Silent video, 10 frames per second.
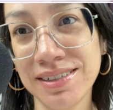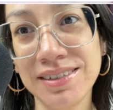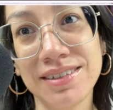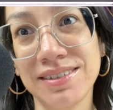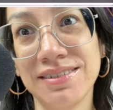I
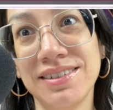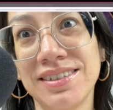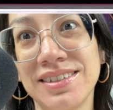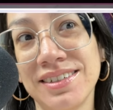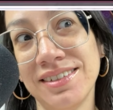shouldn't have
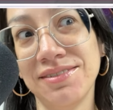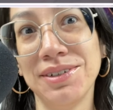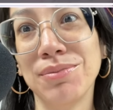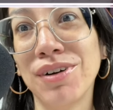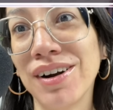told y'all that I
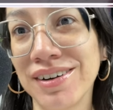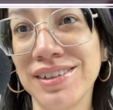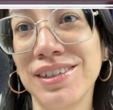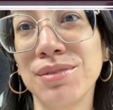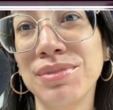didn't wear a bra
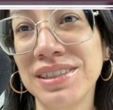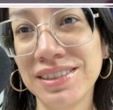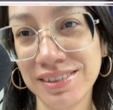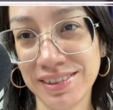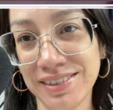earlier, but
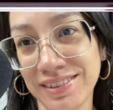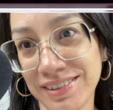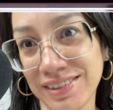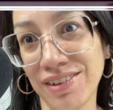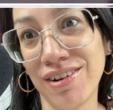this dress
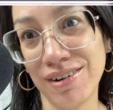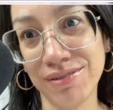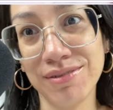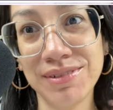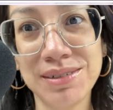doesn't
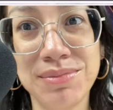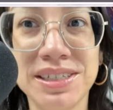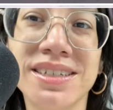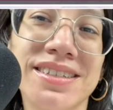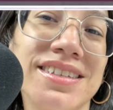call for one
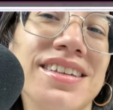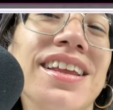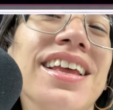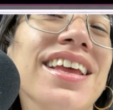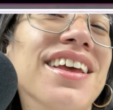because
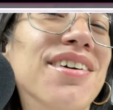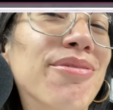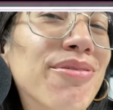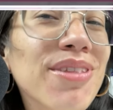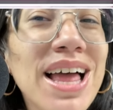it
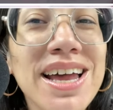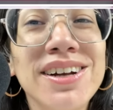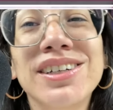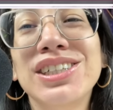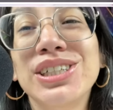
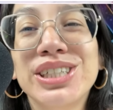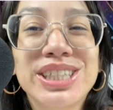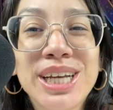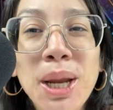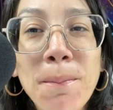flatters
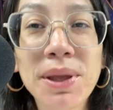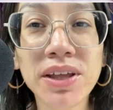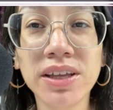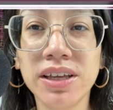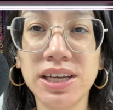your
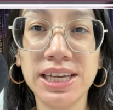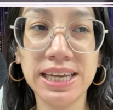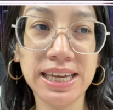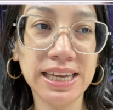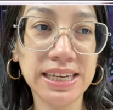shape
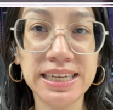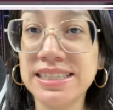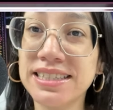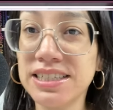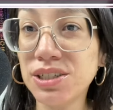and
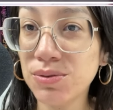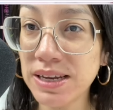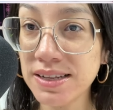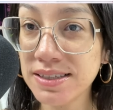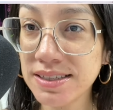
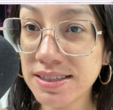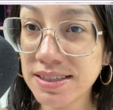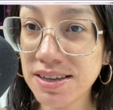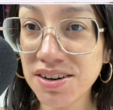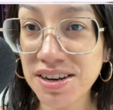
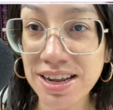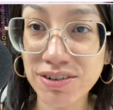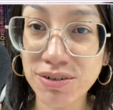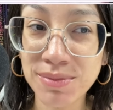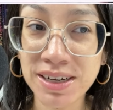accentuates your
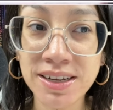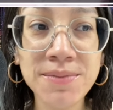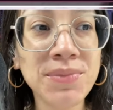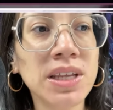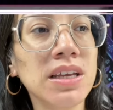natural
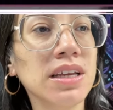body